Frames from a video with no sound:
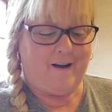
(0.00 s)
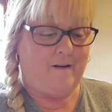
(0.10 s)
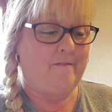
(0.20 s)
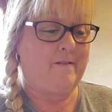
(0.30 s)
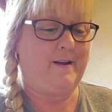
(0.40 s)

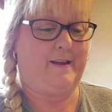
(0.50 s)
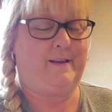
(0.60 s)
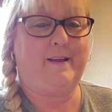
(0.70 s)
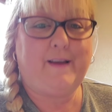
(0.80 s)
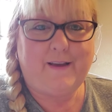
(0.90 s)
All
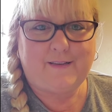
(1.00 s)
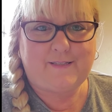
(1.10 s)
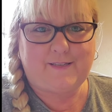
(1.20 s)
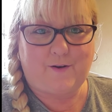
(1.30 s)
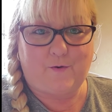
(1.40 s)
right,
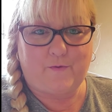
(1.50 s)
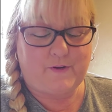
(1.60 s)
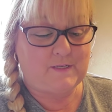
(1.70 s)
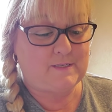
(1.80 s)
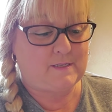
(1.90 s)
so
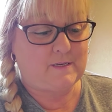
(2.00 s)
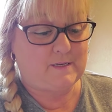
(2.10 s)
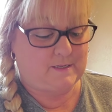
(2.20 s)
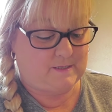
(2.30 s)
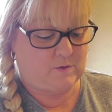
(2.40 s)
this
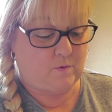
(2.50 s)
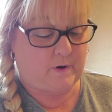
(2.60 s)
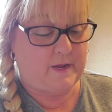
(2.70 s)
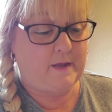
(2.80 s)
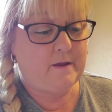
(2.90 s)

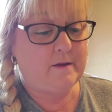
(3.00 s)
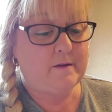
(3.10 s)
story,